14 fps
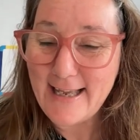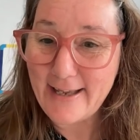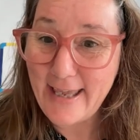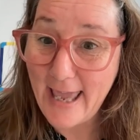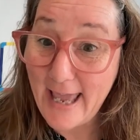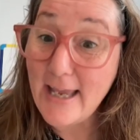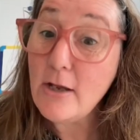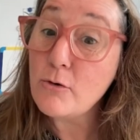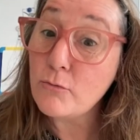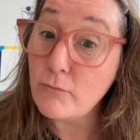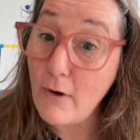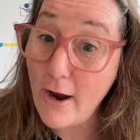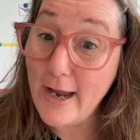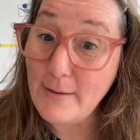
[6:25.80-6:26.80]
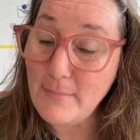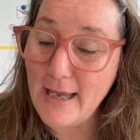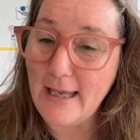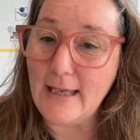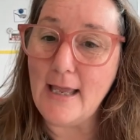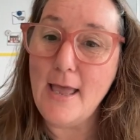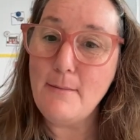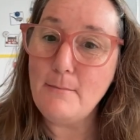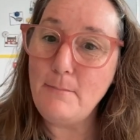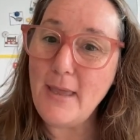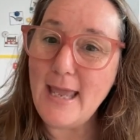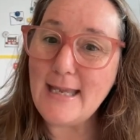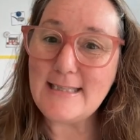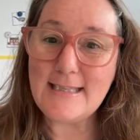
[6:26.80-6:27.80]
okay, rhyming.
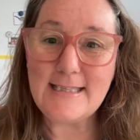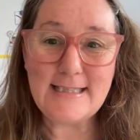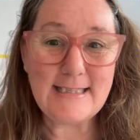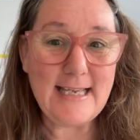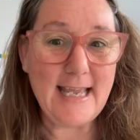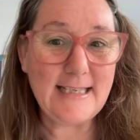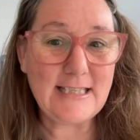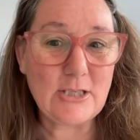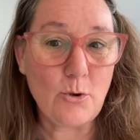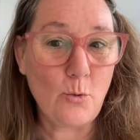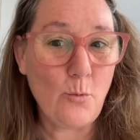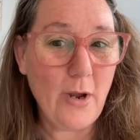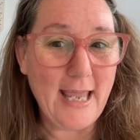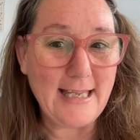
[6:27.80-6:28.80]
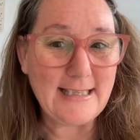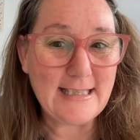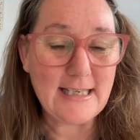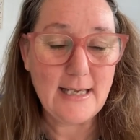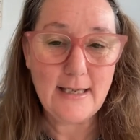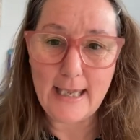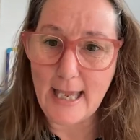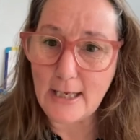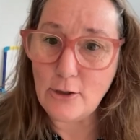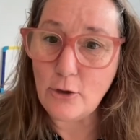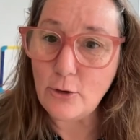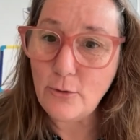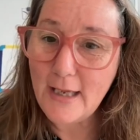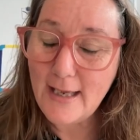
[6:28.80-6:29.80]
Bet, set, wet. Can
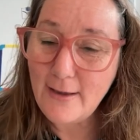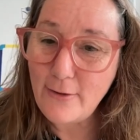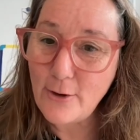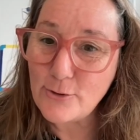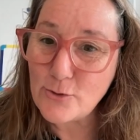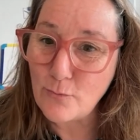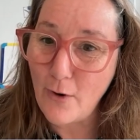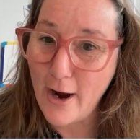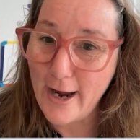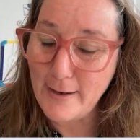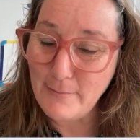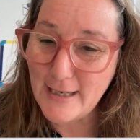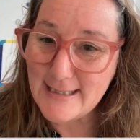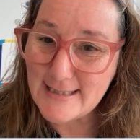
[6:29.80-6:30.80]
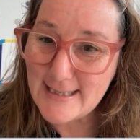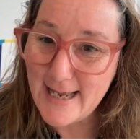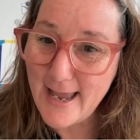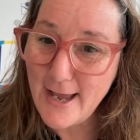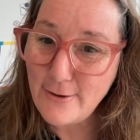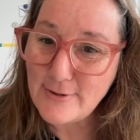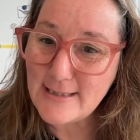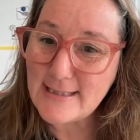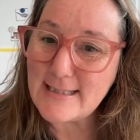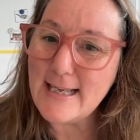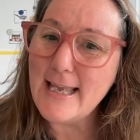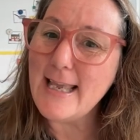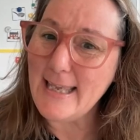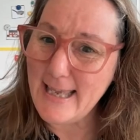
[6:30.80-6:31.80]
you hear those rhyming sounds?
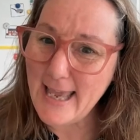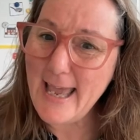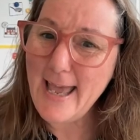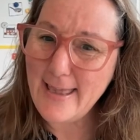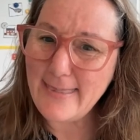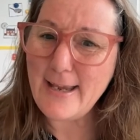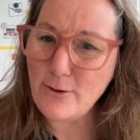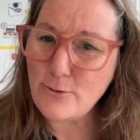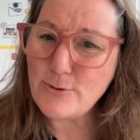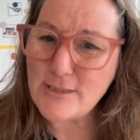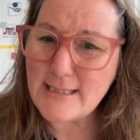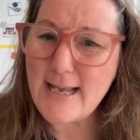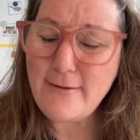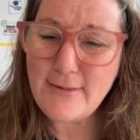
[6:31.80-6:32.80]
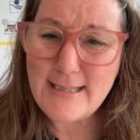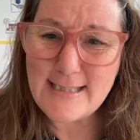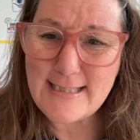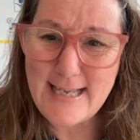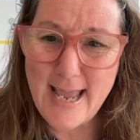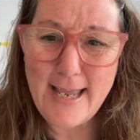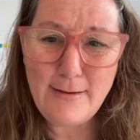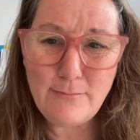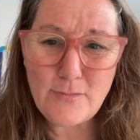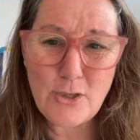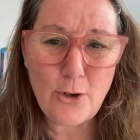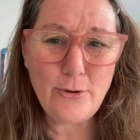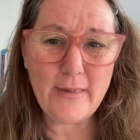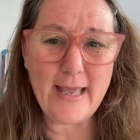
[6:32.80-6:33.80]
Yeah, they all sound the same,
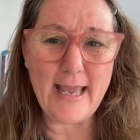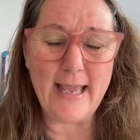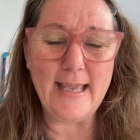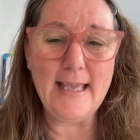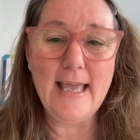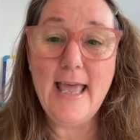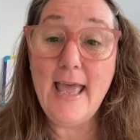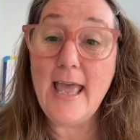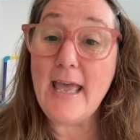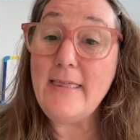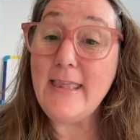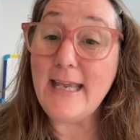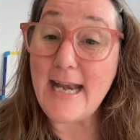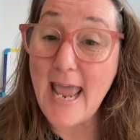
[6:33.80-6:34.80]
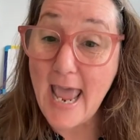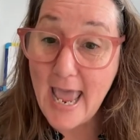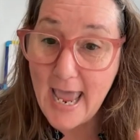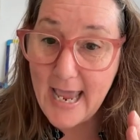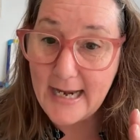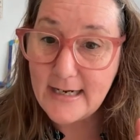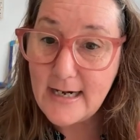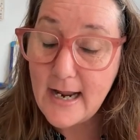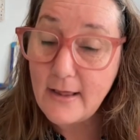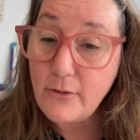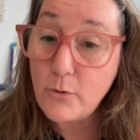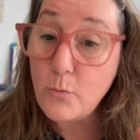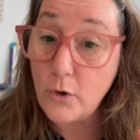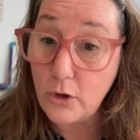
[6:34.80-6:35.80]
don't they? And then add
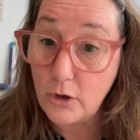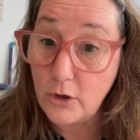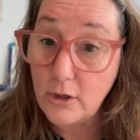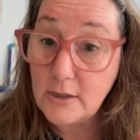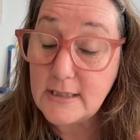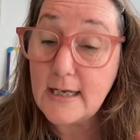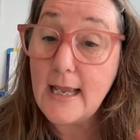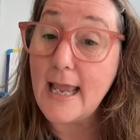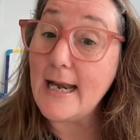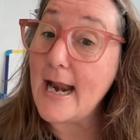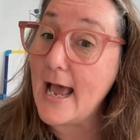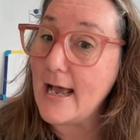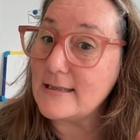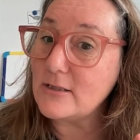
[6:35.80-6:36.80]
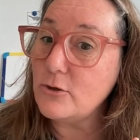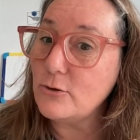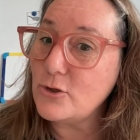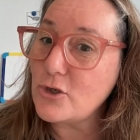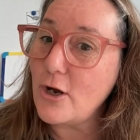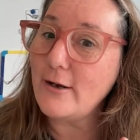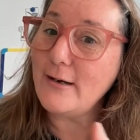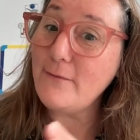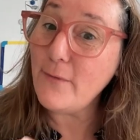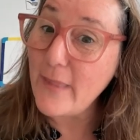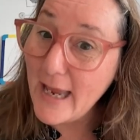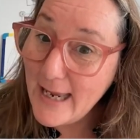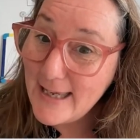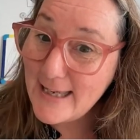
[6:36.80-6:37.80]
another word and ask your child if
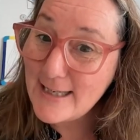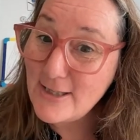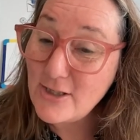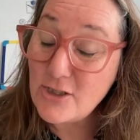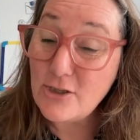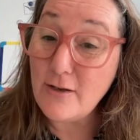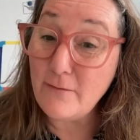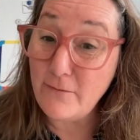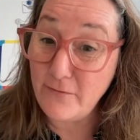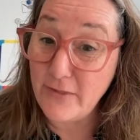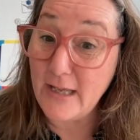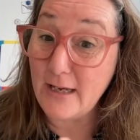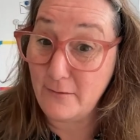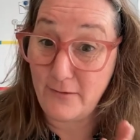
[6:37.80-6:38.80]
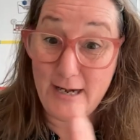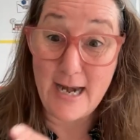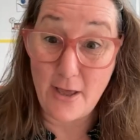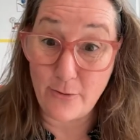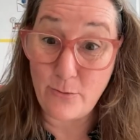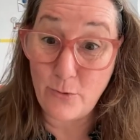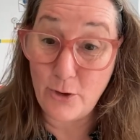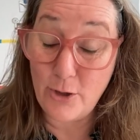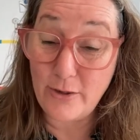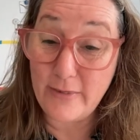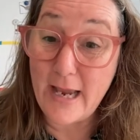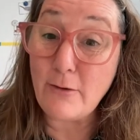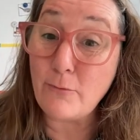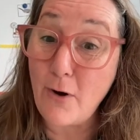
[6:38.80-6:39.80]
they can think of another word
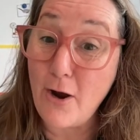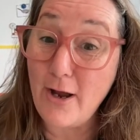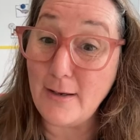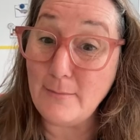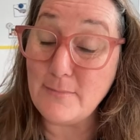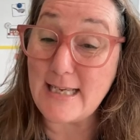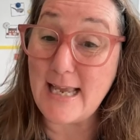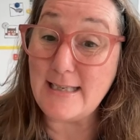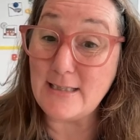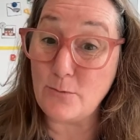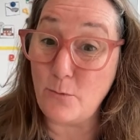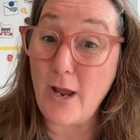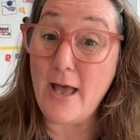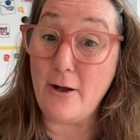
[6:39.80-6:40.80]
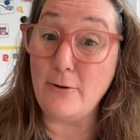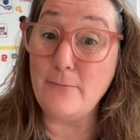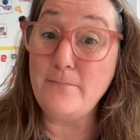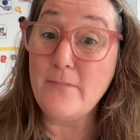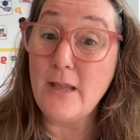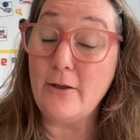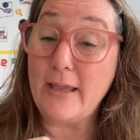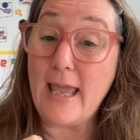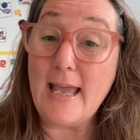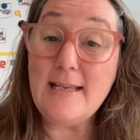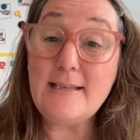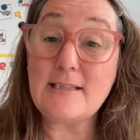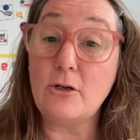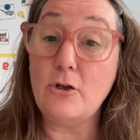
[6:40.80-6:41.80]
that rhymes as well.
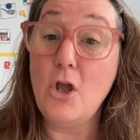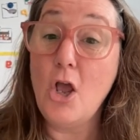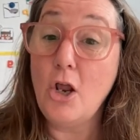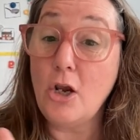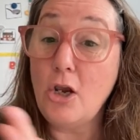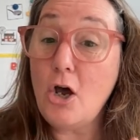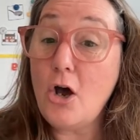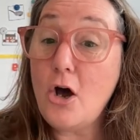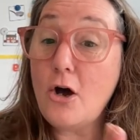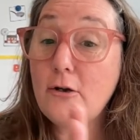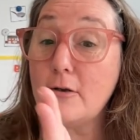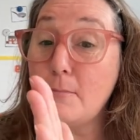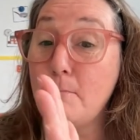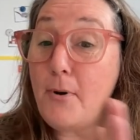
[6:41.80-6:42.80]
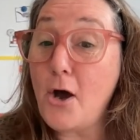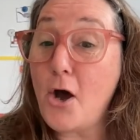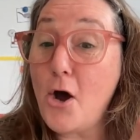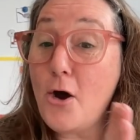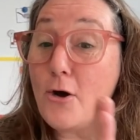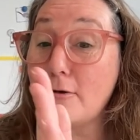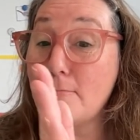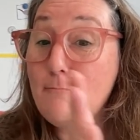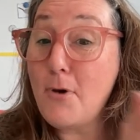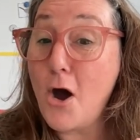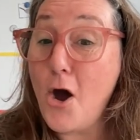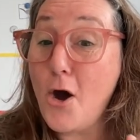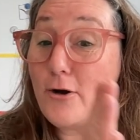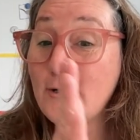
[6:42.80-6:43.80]
Okay, so log, bog,
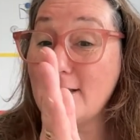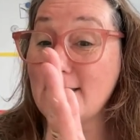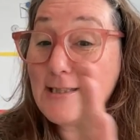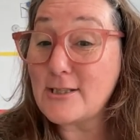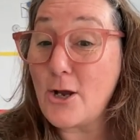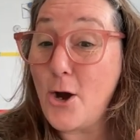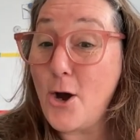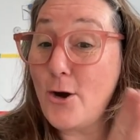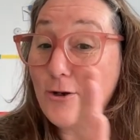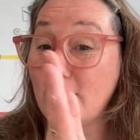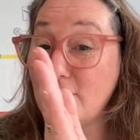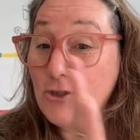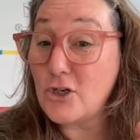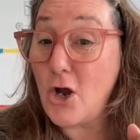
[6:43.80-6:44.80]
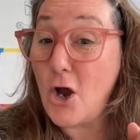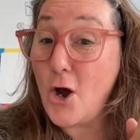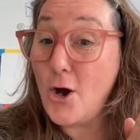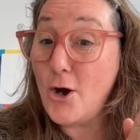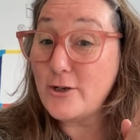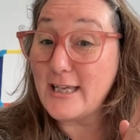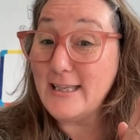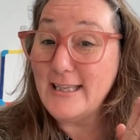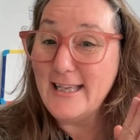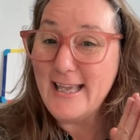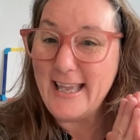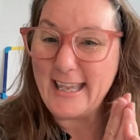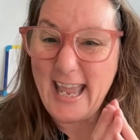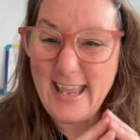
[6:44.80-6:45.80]
mog, sog, dog.
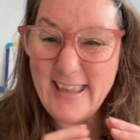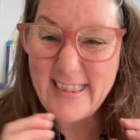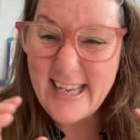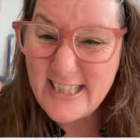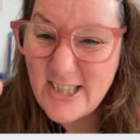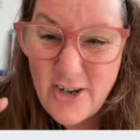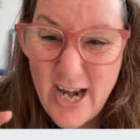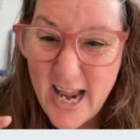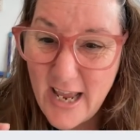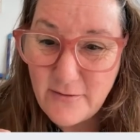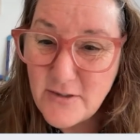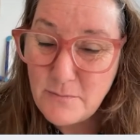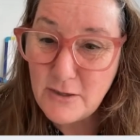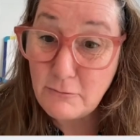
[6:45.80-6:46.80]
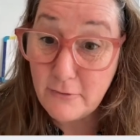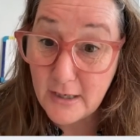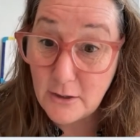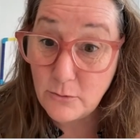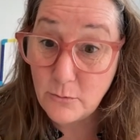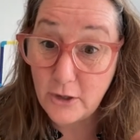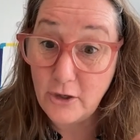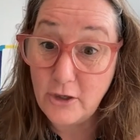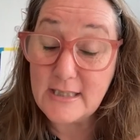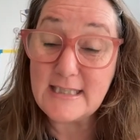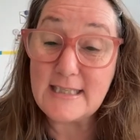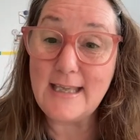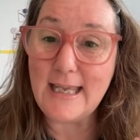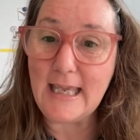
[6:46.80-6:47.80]
Okay, they don't have to be real
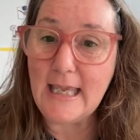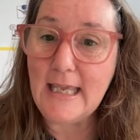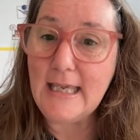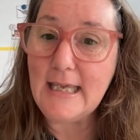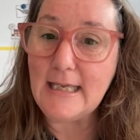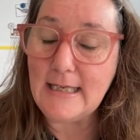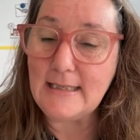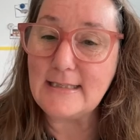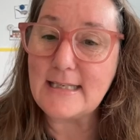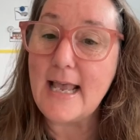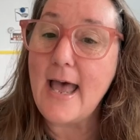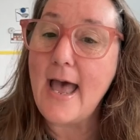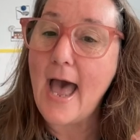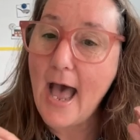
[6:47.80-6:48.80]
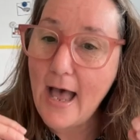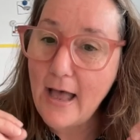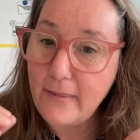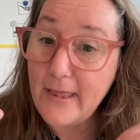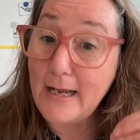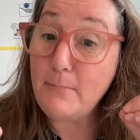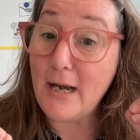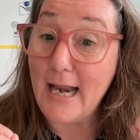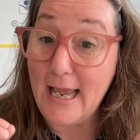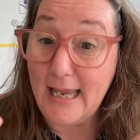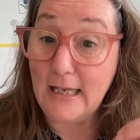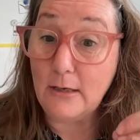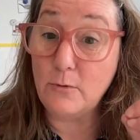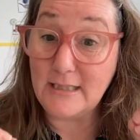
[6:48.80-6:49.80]
words. The key is, are they
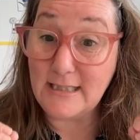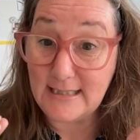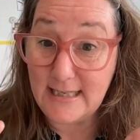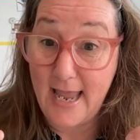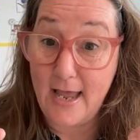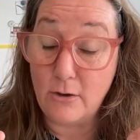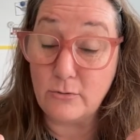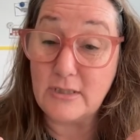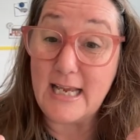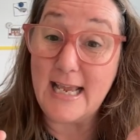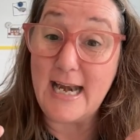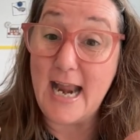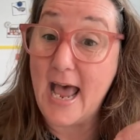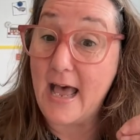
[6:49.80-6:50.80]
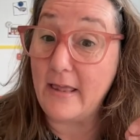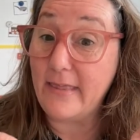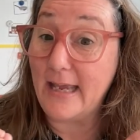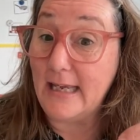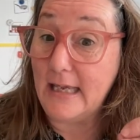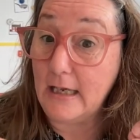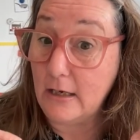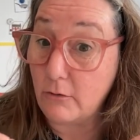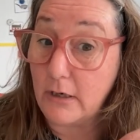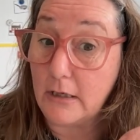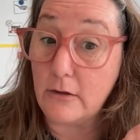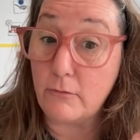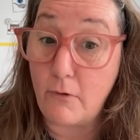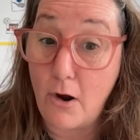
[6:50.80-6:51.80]
playing with sound and are they
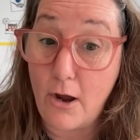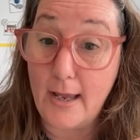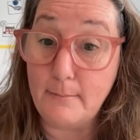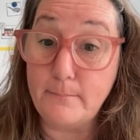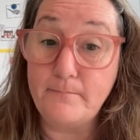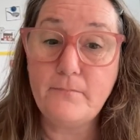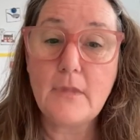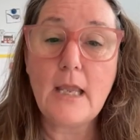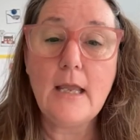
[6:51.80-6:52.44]
hearing the rhyme?